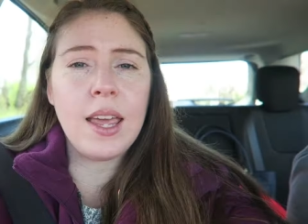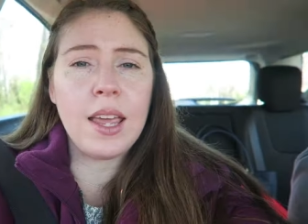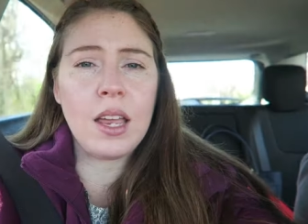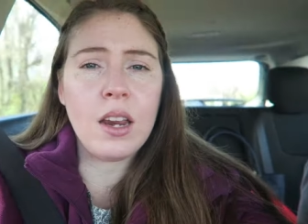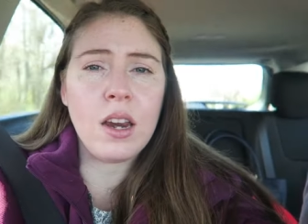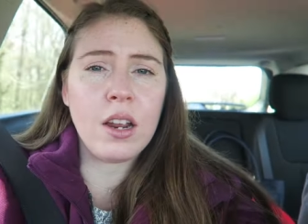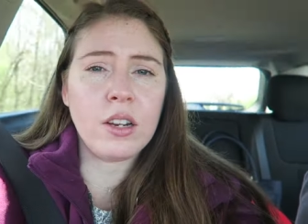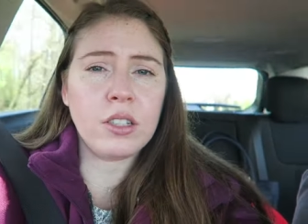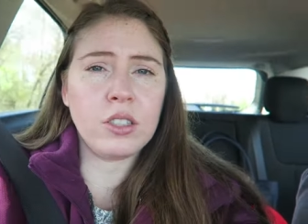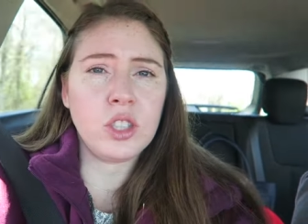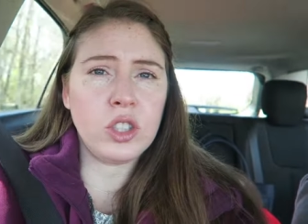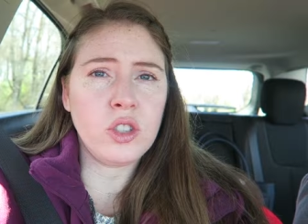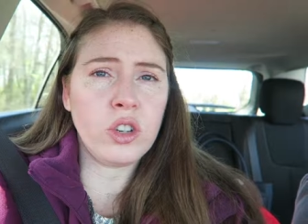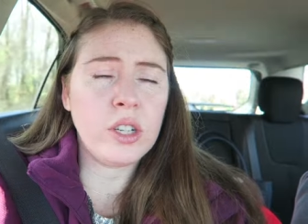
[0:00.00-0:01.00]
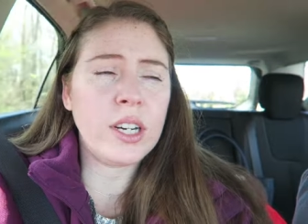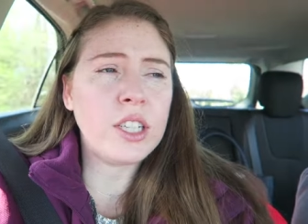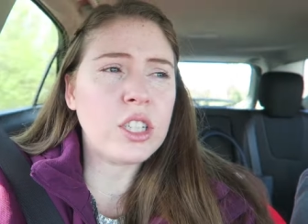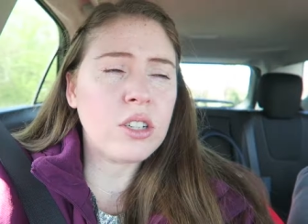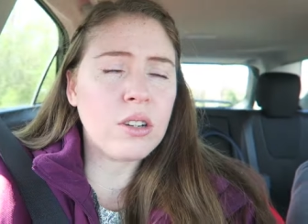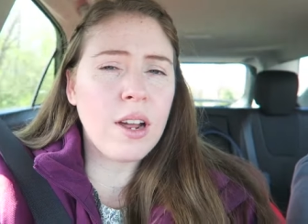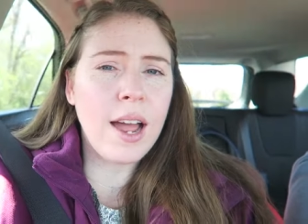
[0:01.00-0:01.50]
in
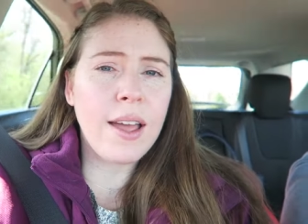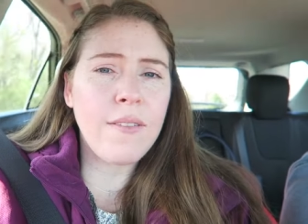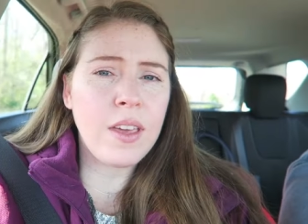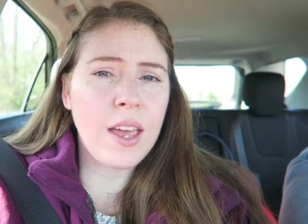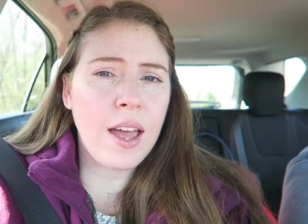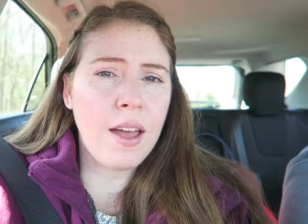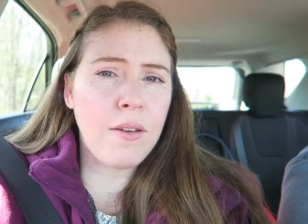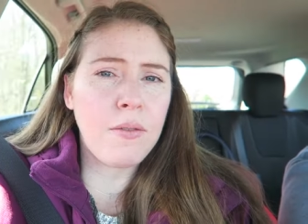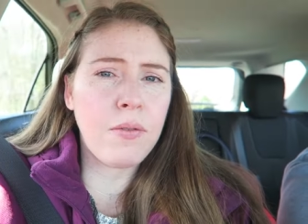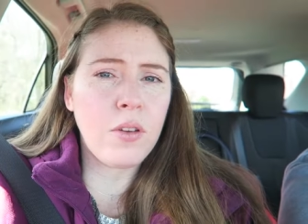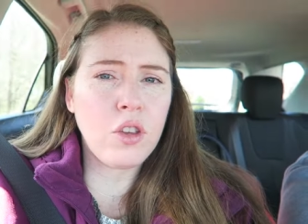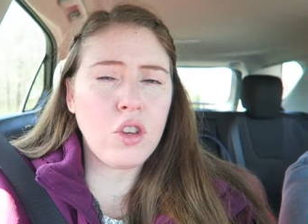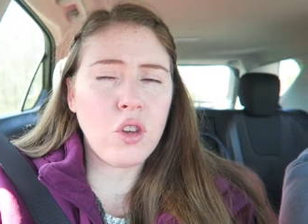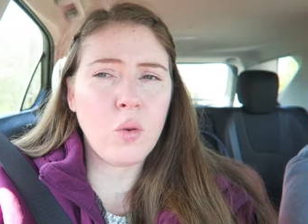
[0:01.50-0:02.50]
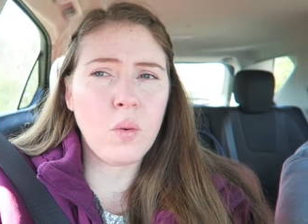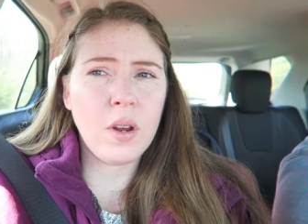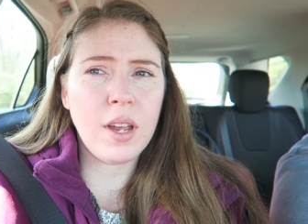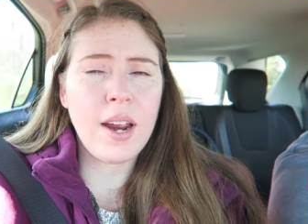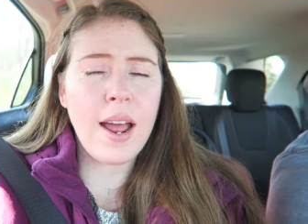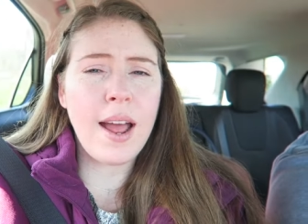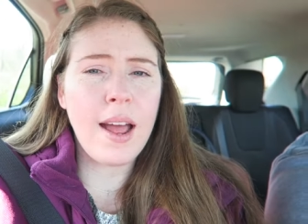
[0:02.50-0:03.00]
traditional IVF, you
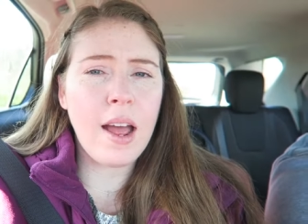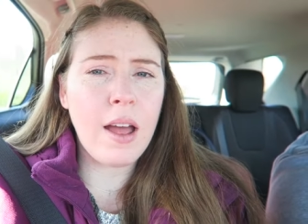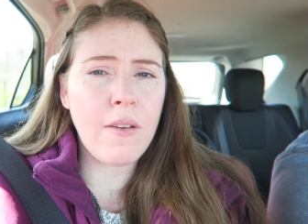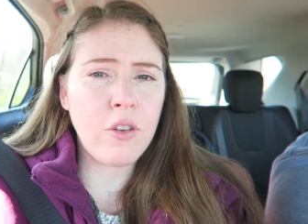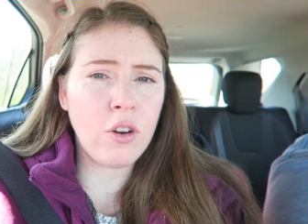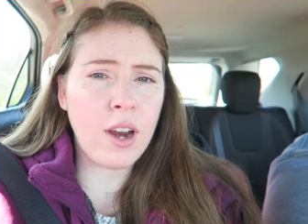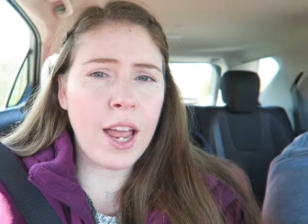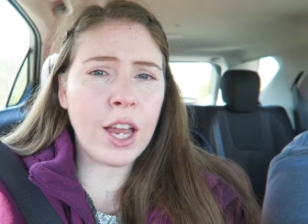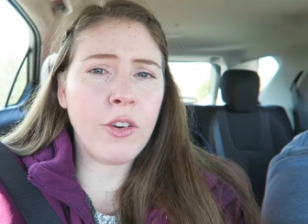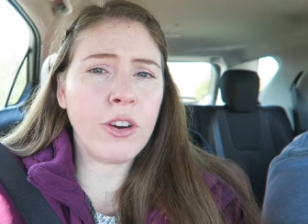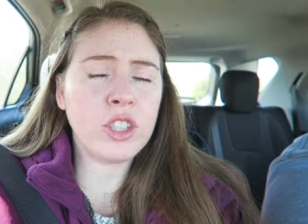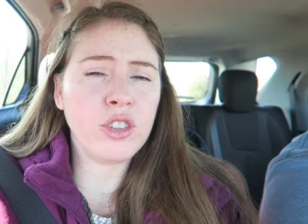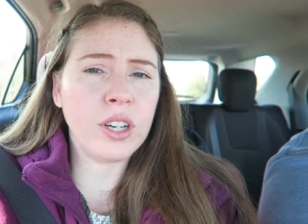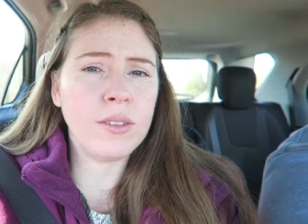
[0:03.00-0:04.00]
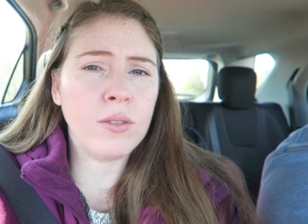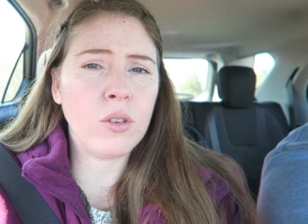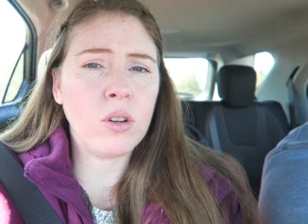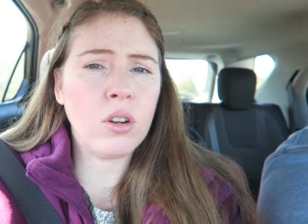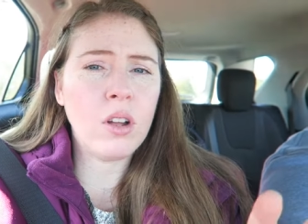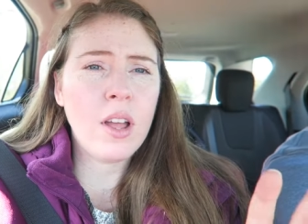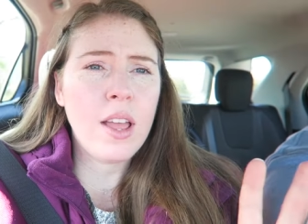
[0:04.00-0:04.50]
would have your egg
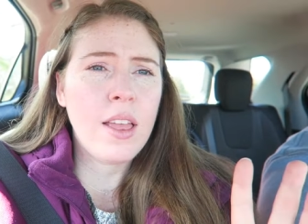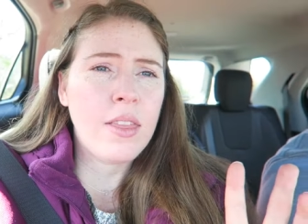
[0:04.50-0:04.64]
retrieval,